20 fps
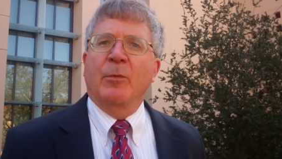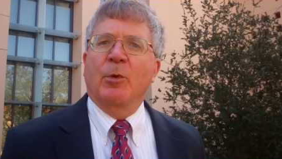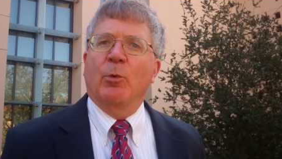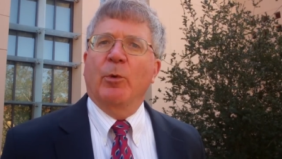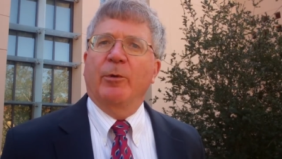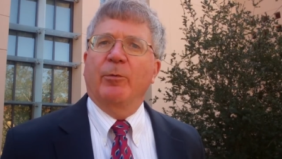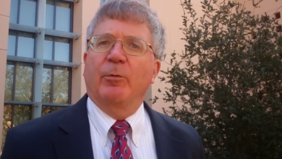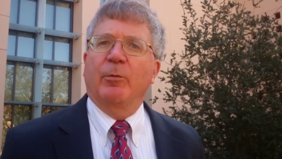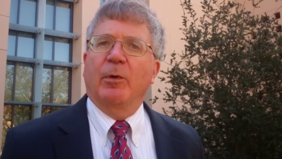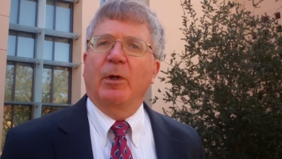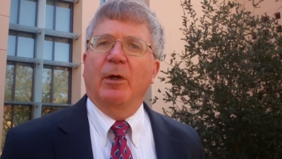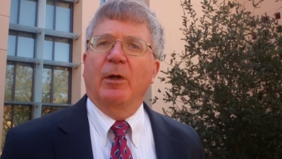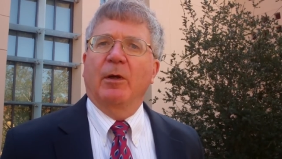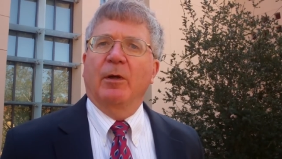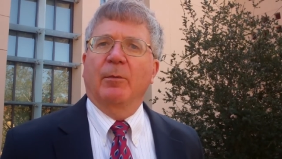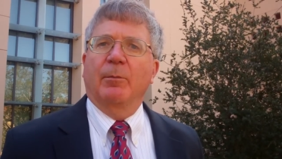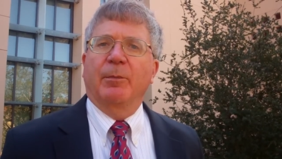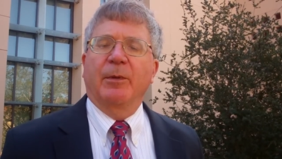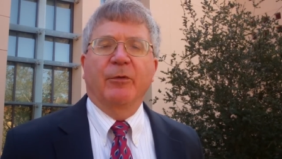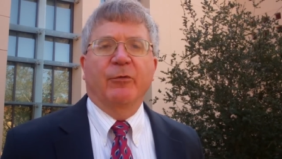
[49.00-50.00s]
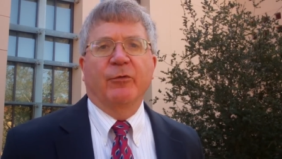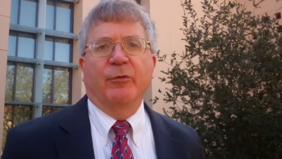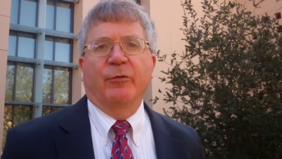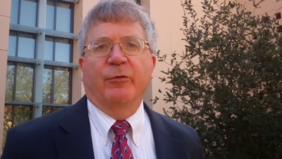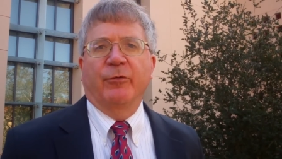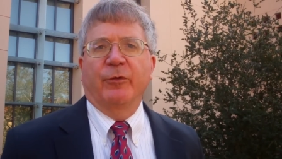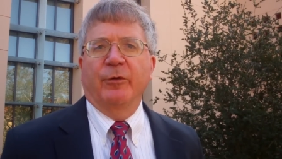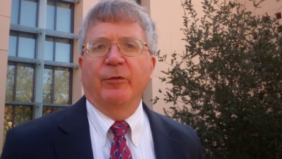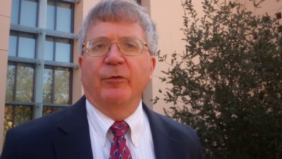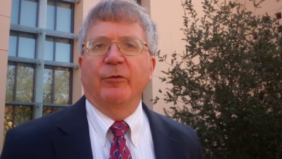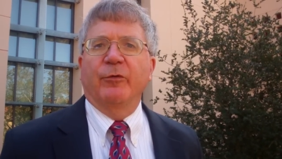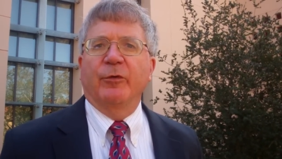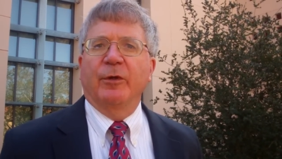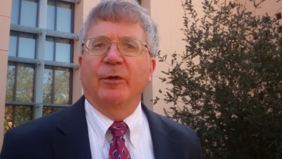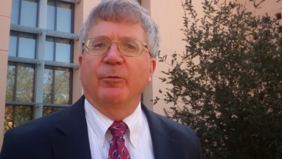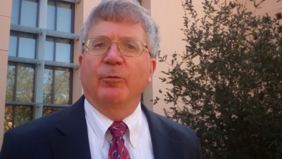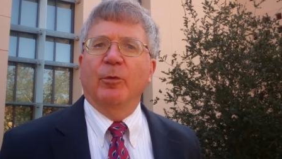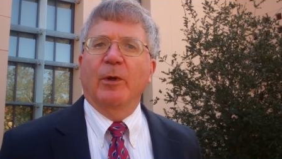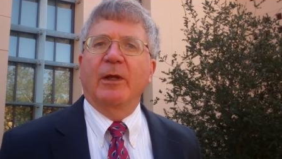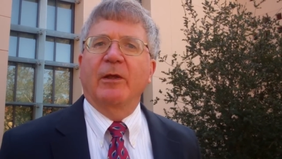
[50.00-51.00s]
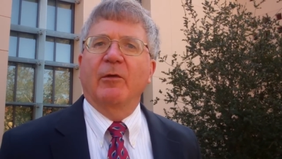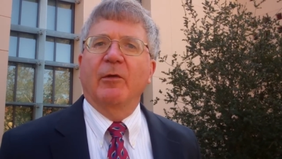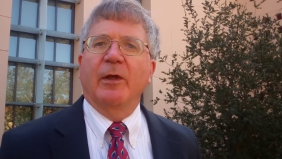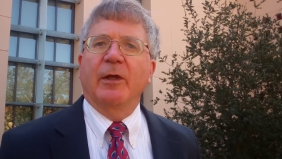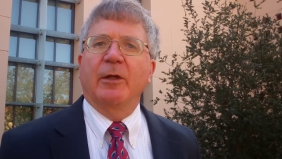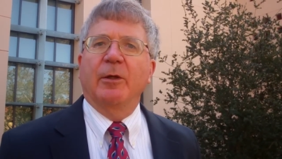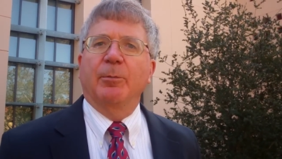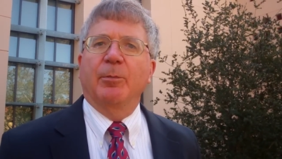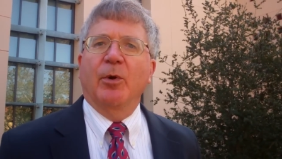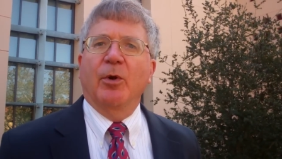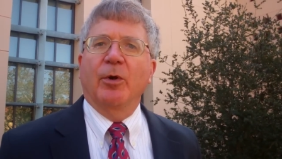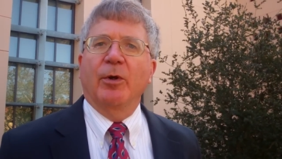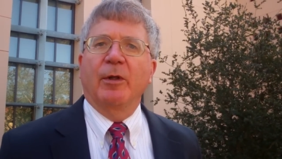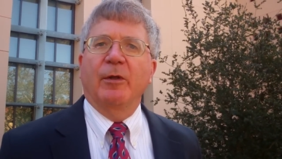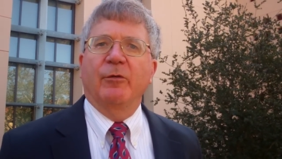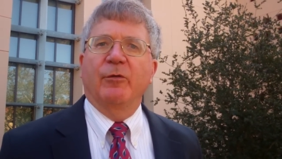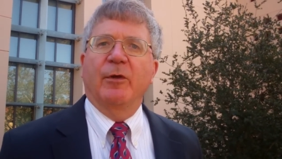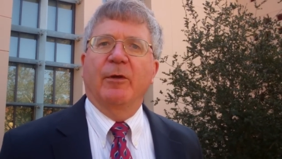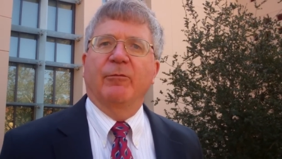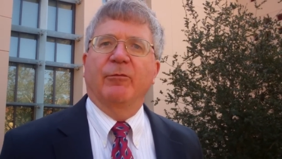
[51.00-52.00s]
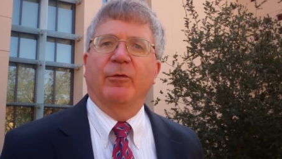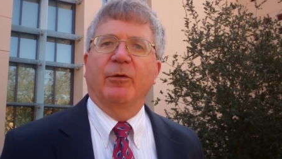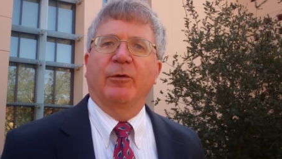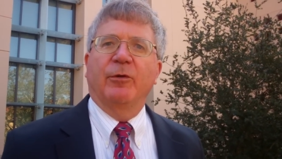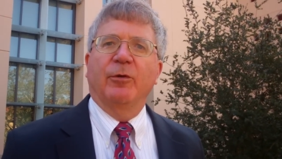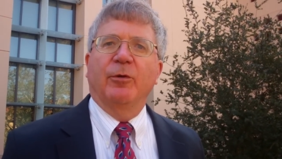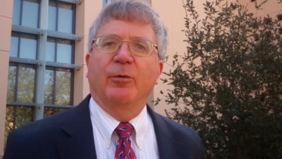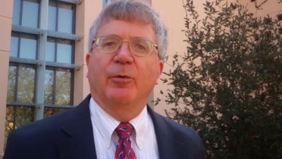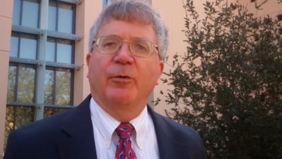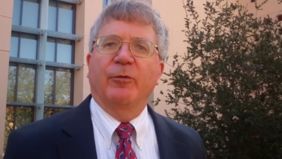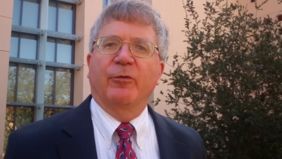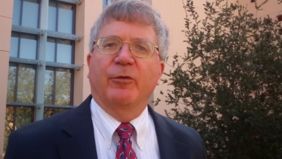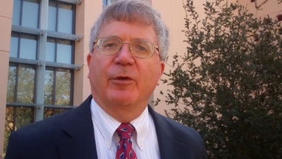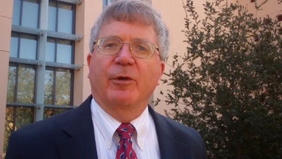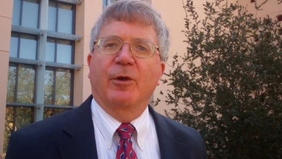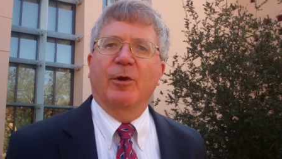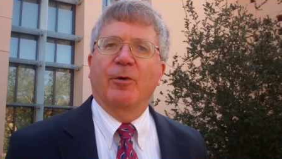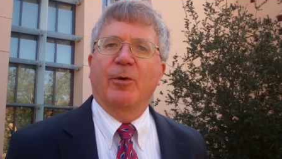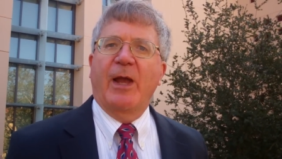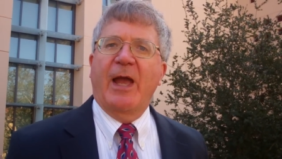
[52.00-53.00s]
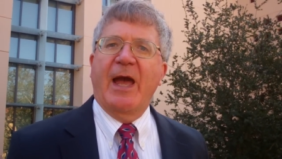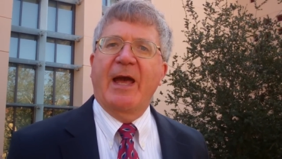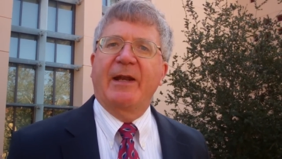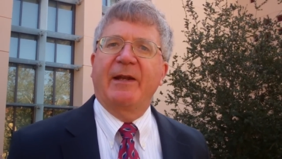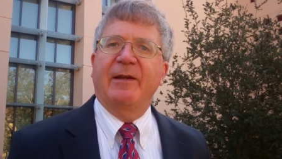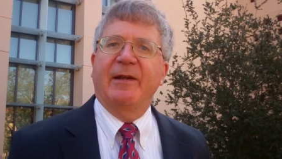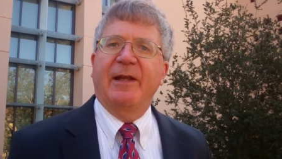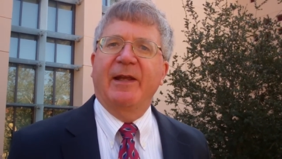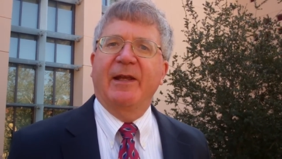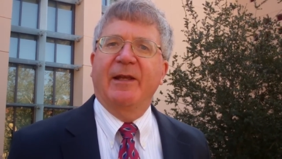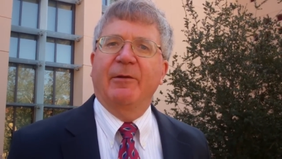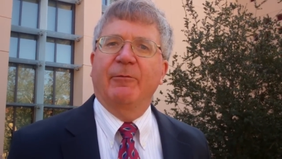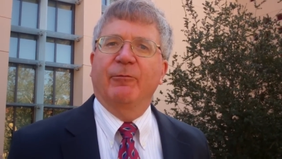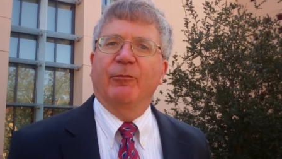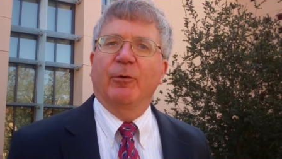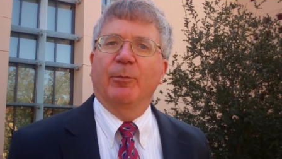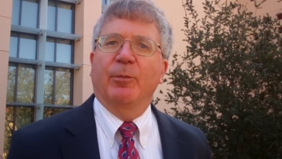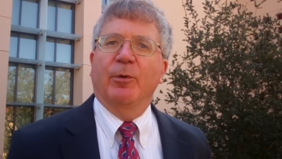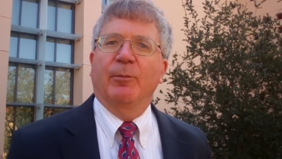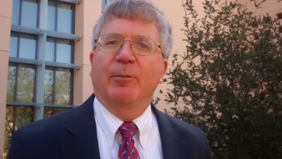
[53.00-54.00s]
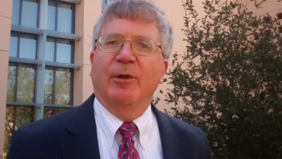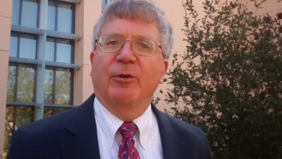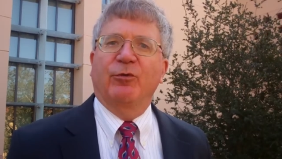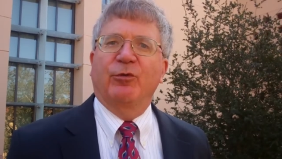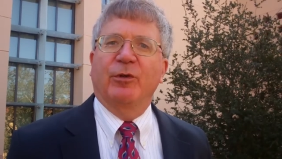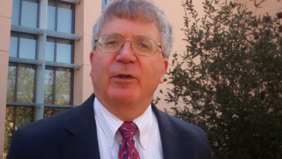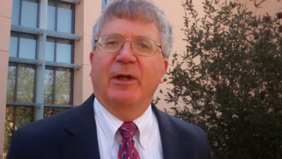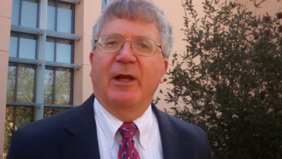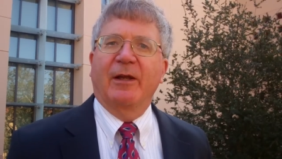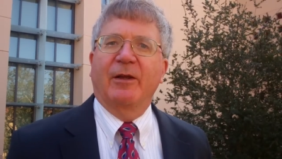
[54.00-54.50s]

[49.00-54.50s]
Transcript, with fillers: what uh, businesses and regulated parties have to do is to go hat in hand for permission.